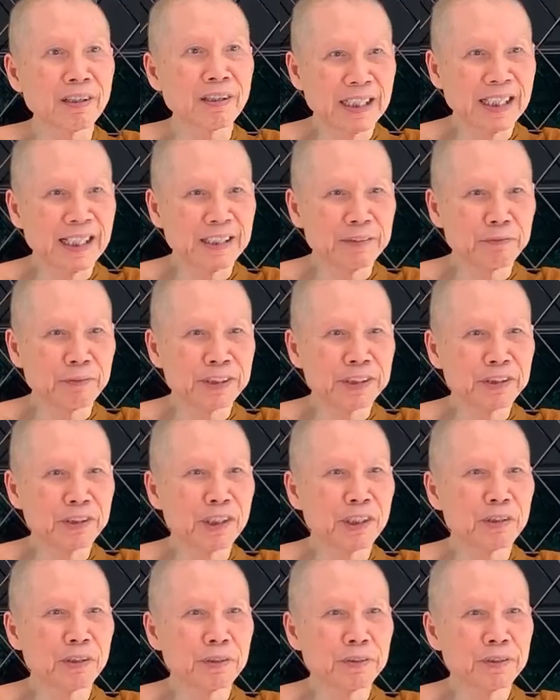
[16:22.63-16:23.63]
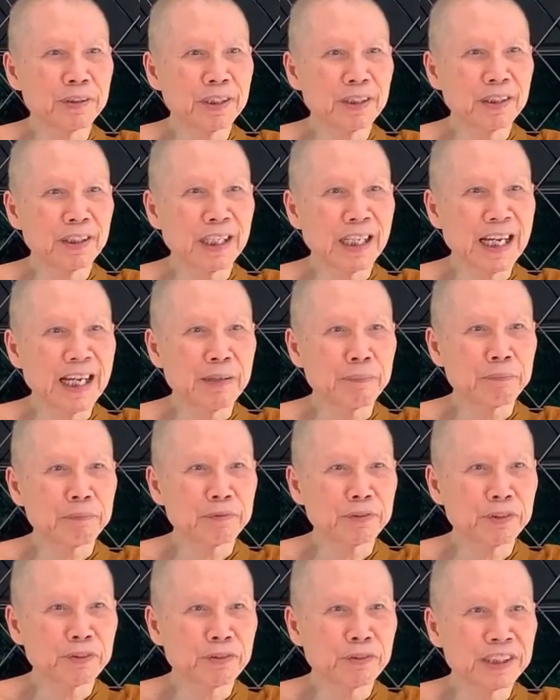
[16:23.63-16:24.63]
And when you
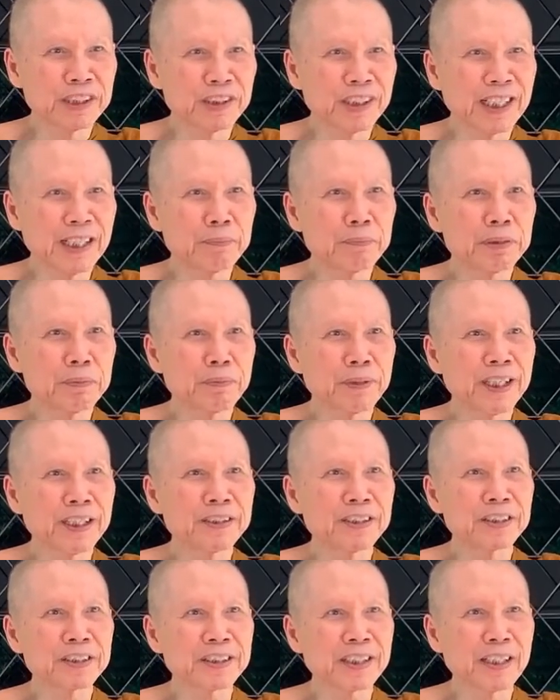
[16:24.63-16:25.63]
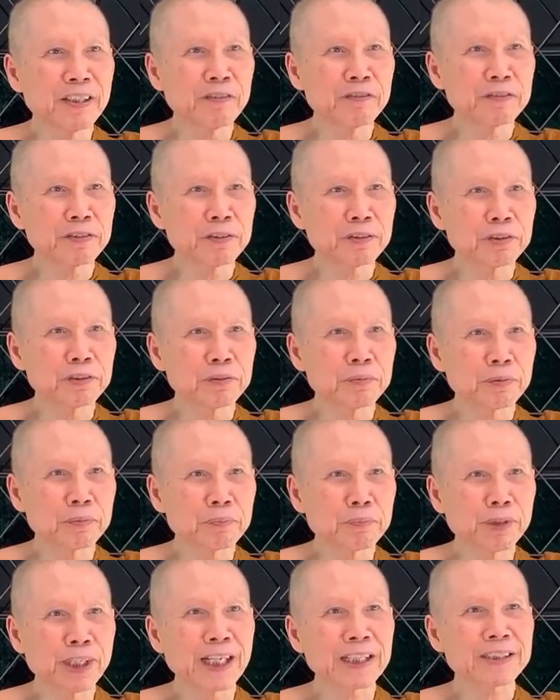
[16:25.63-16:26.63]
have prepared yourself to
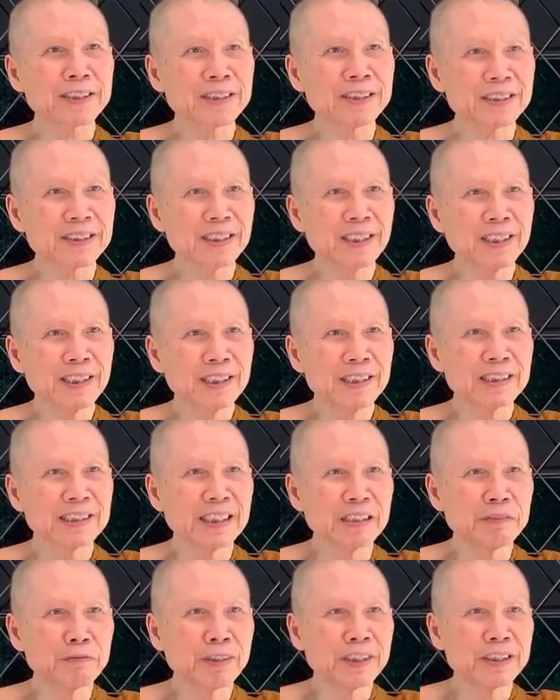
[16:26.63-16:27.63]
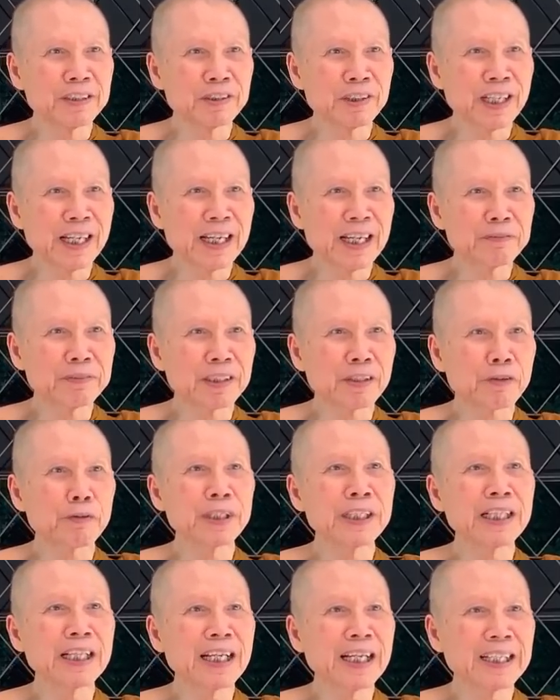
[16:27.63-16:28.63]
practice, then when you have the
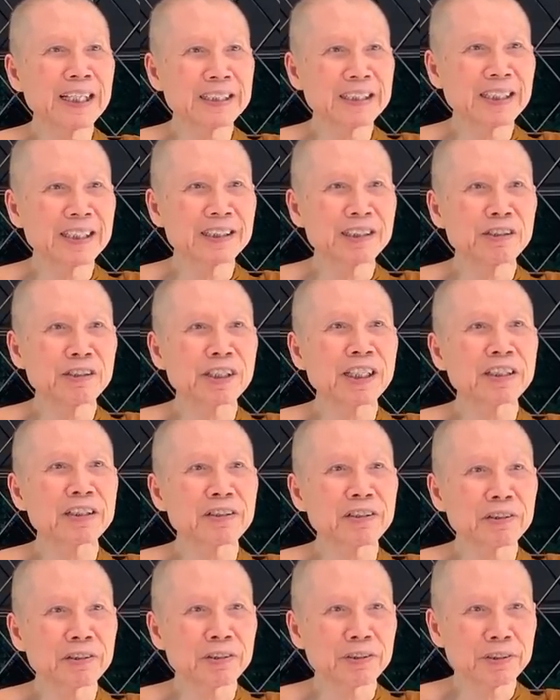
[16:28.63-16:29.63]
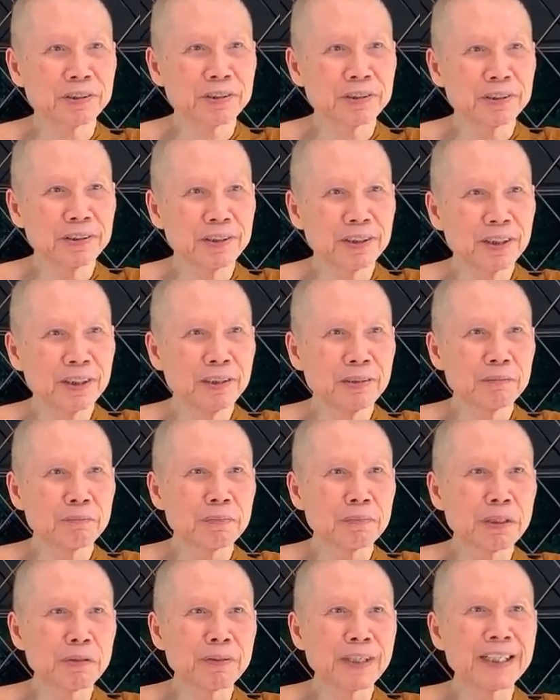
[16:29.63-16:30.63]
green light, then you can go.
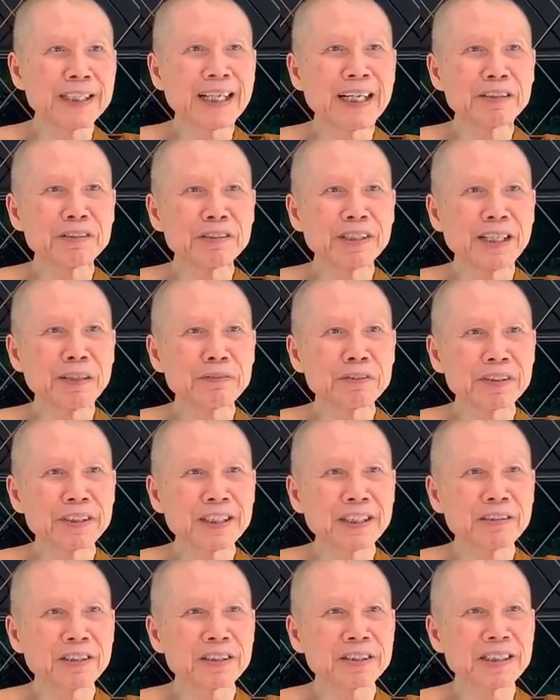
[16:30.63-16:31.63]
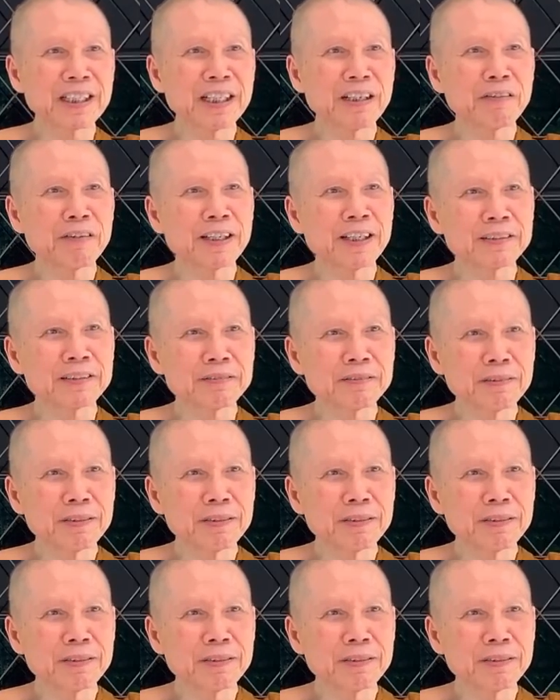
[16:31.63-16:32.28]
But right now you have to think yourself as